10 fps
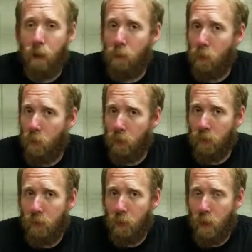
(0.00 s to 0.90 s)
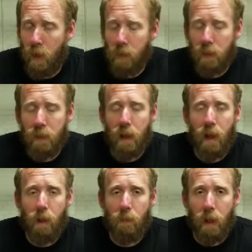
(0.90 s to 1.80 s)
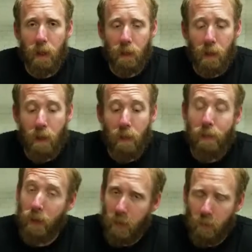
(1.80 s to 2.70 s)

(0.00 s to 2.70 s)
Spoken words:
it wasn't too long this time, and thank you.